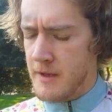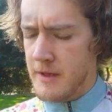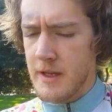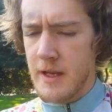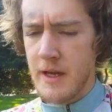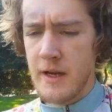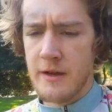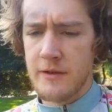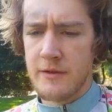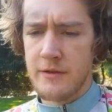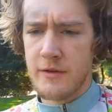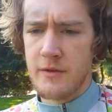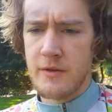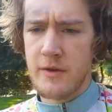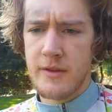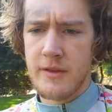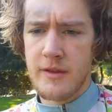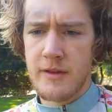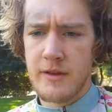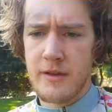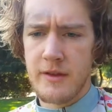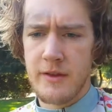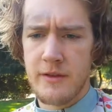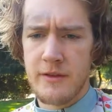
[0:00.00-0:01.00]
so I
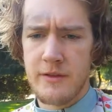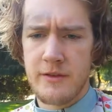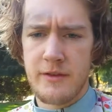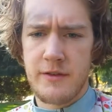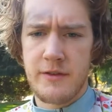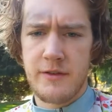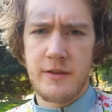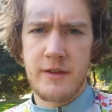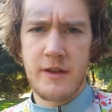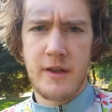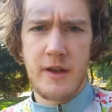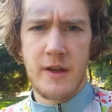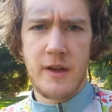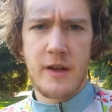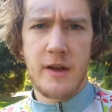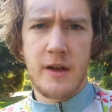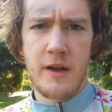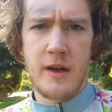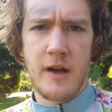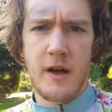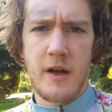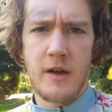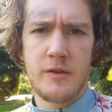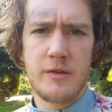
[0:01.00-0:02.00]
think it's just,
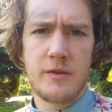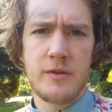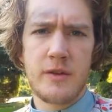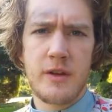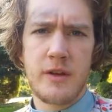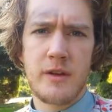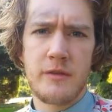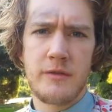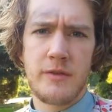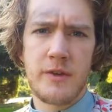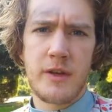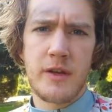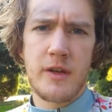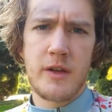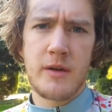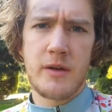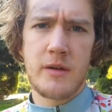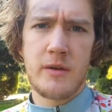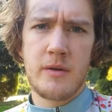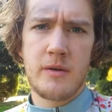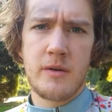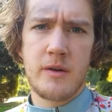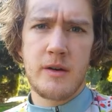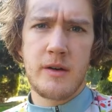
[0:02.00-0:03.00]
I'll do another
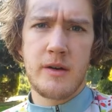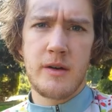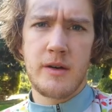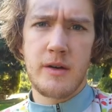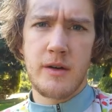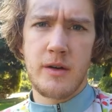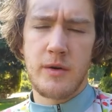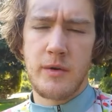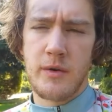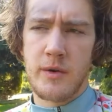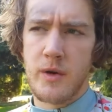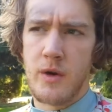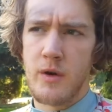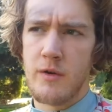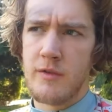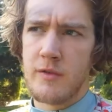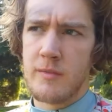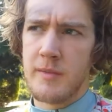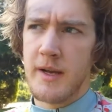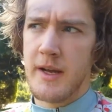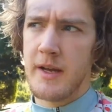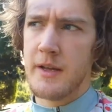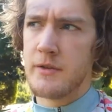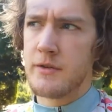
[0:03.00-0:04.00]
video going over
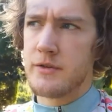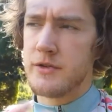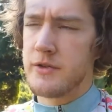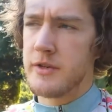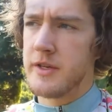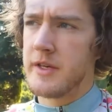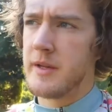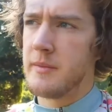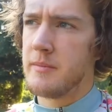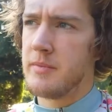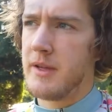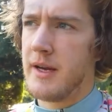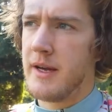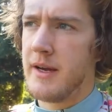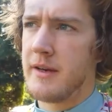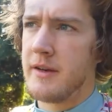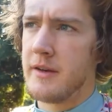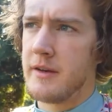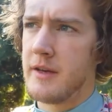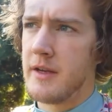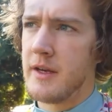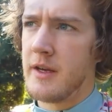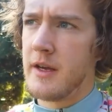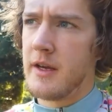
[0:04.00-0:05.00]
my annual training plan, and
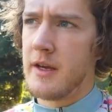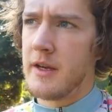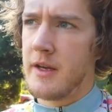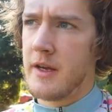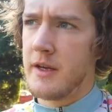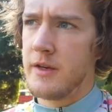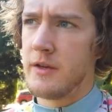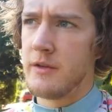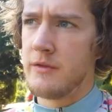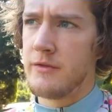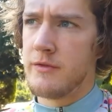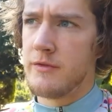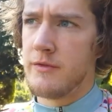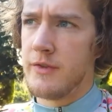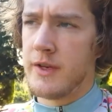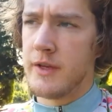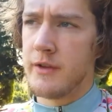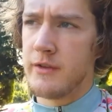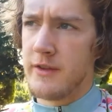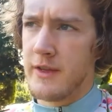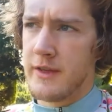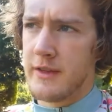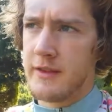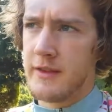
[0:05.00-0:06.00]
kind of do
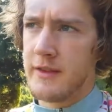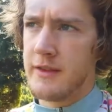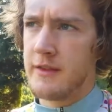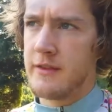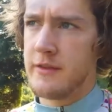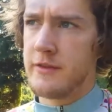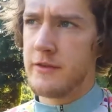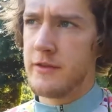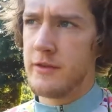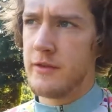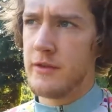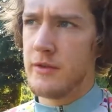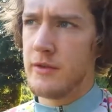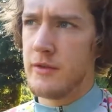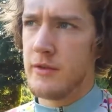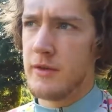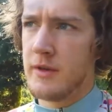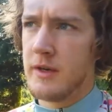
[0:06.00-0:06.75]
videos like these to